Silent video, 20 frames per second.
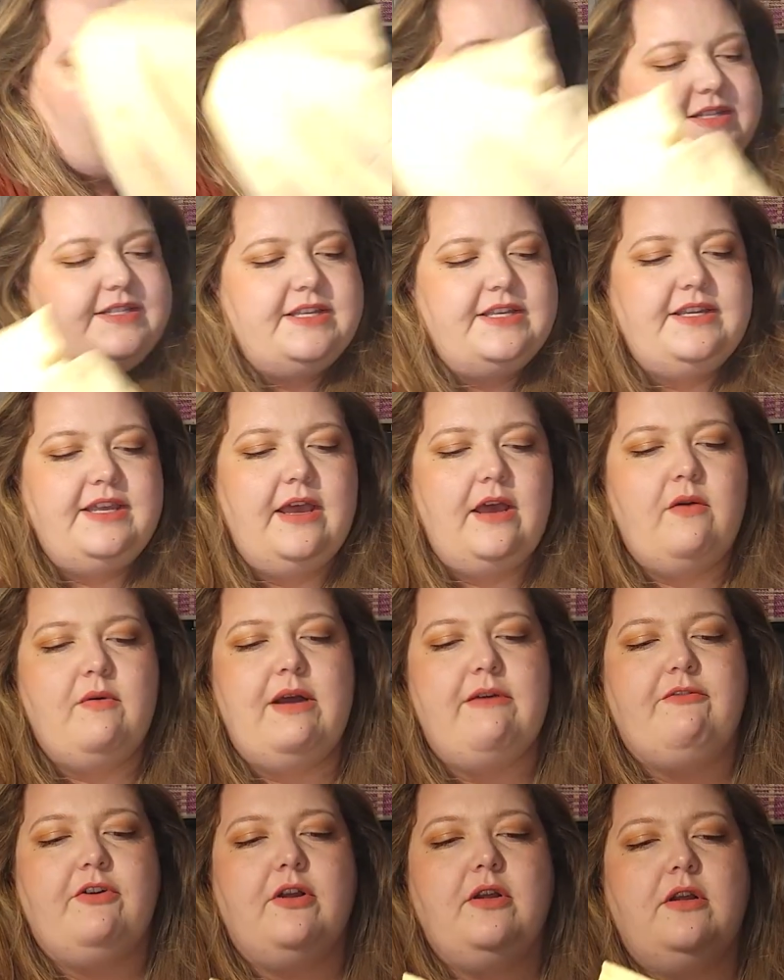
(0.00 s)
I did,
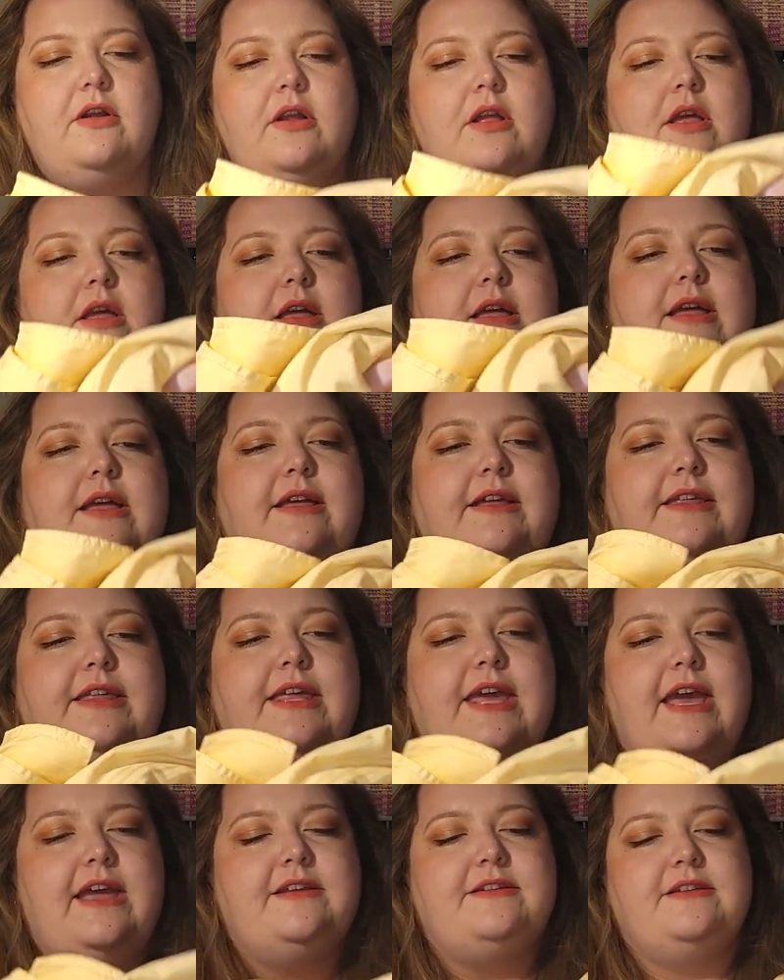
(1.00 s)
however,
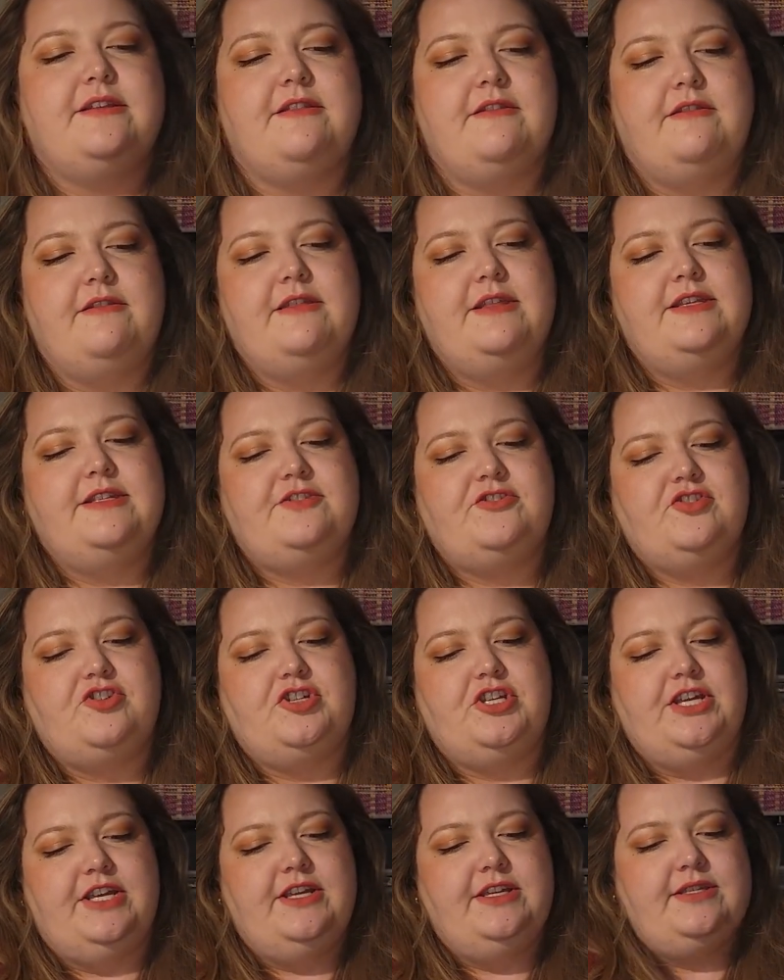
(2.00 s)
get this
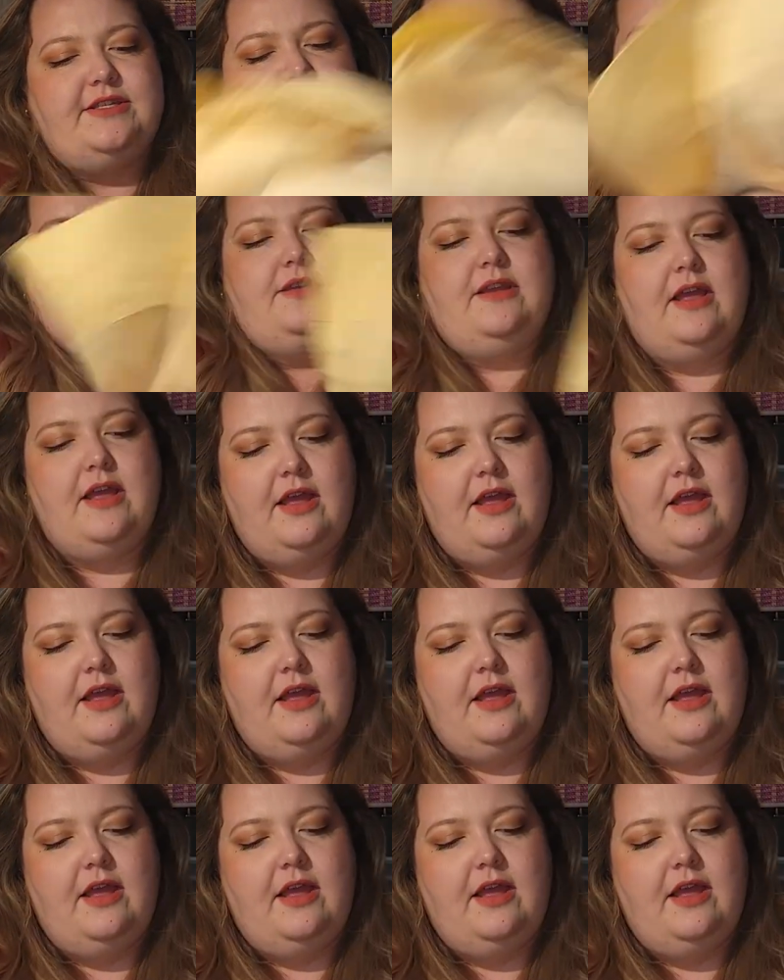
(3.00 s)
sheet.